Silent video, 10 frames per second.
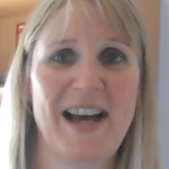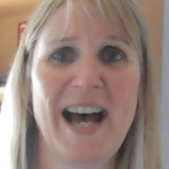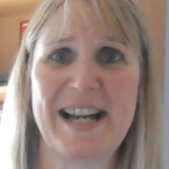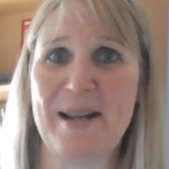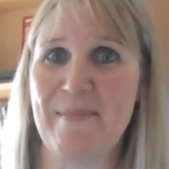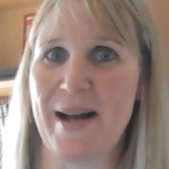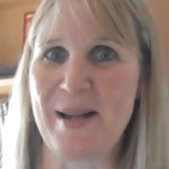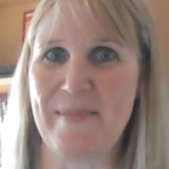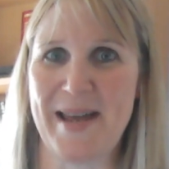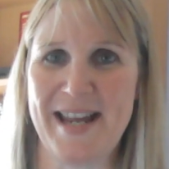And it
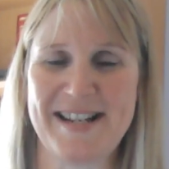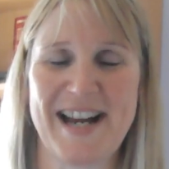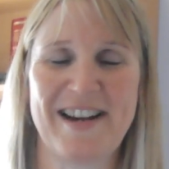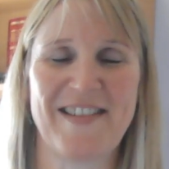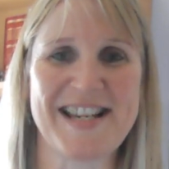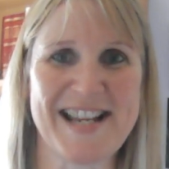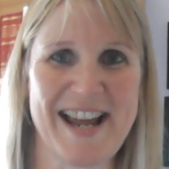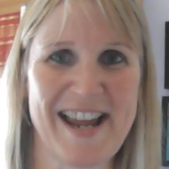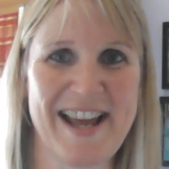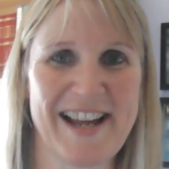might be, dare I
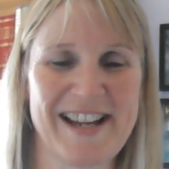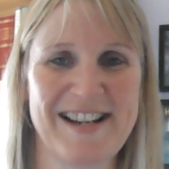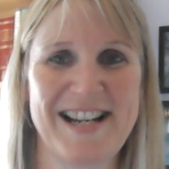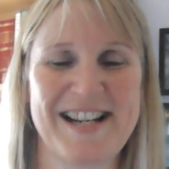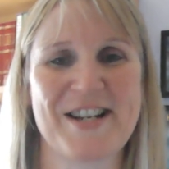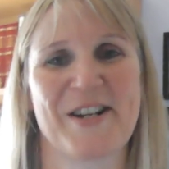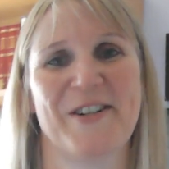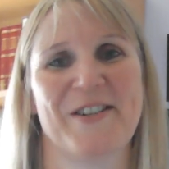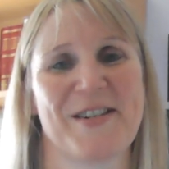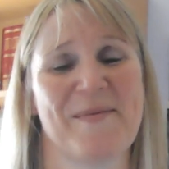say it, that you need to
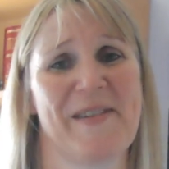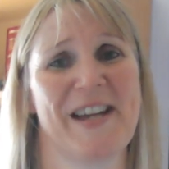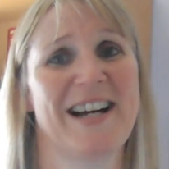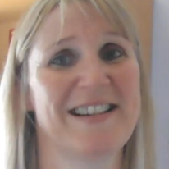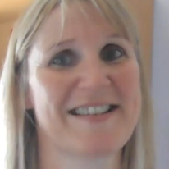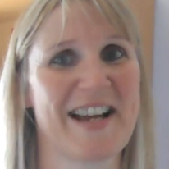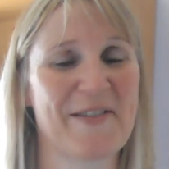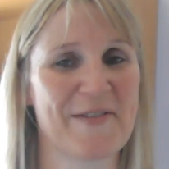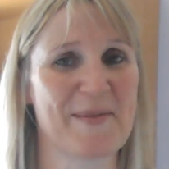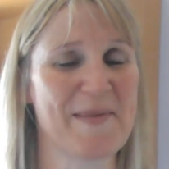cut something else
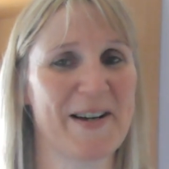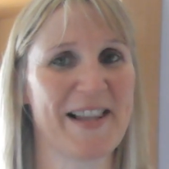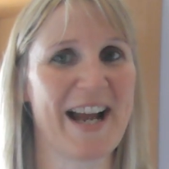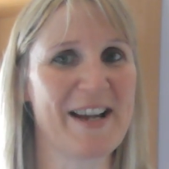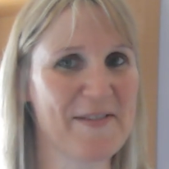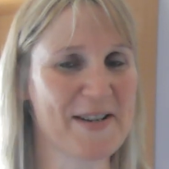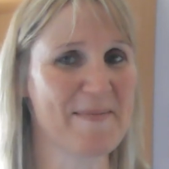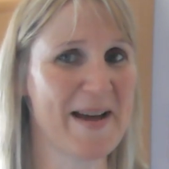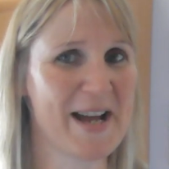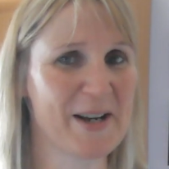out from your life to
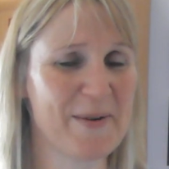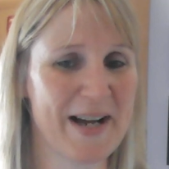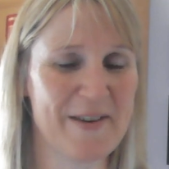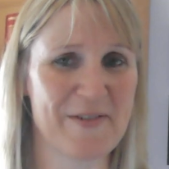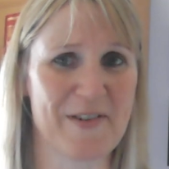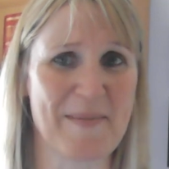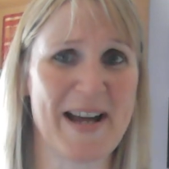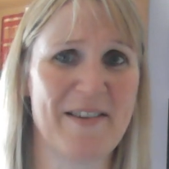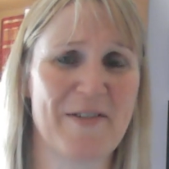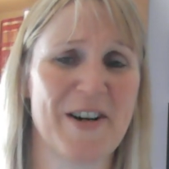make way from
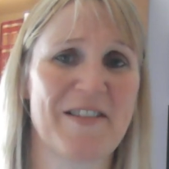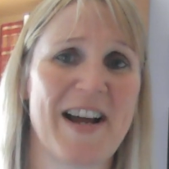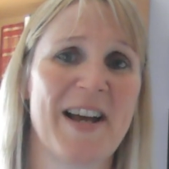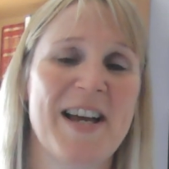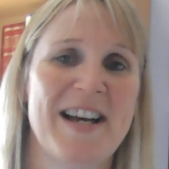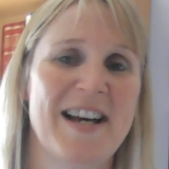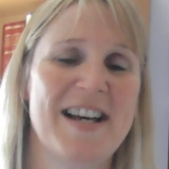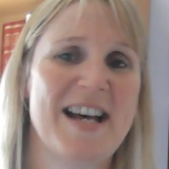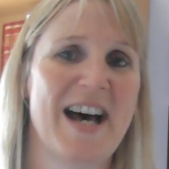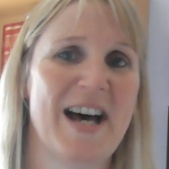it for it.
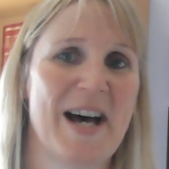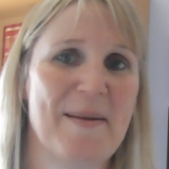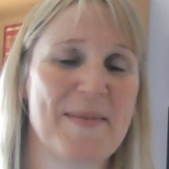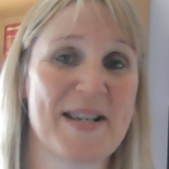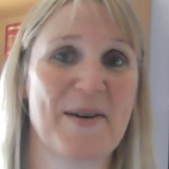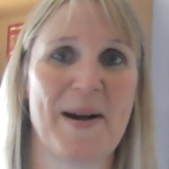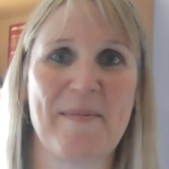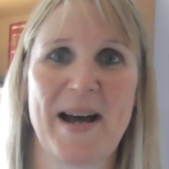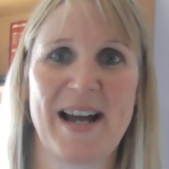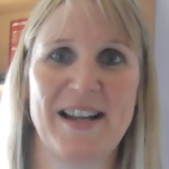Um, so when
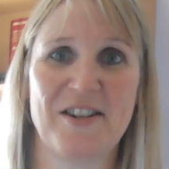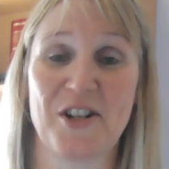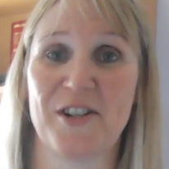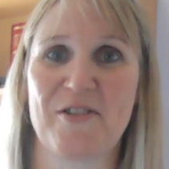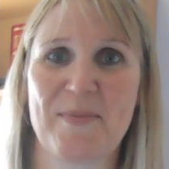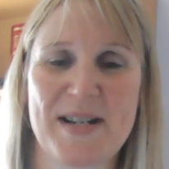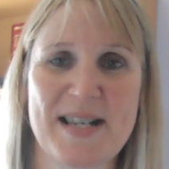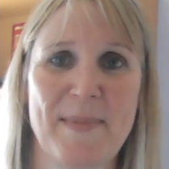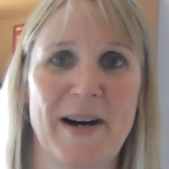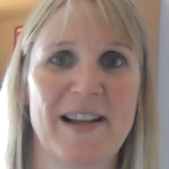my children were
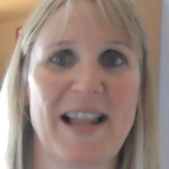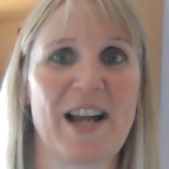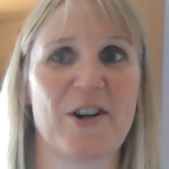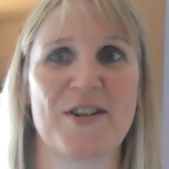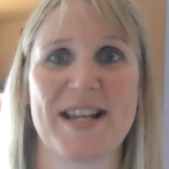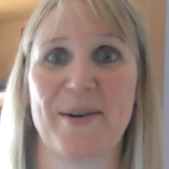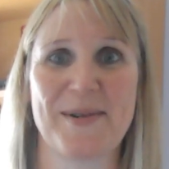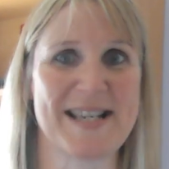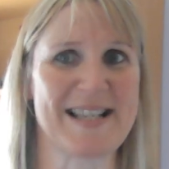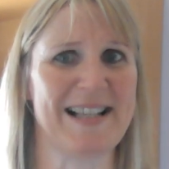small, I cut out
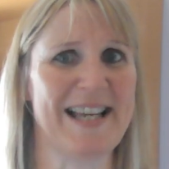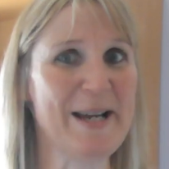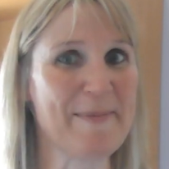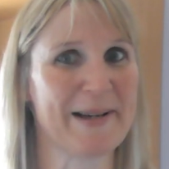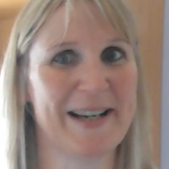sleep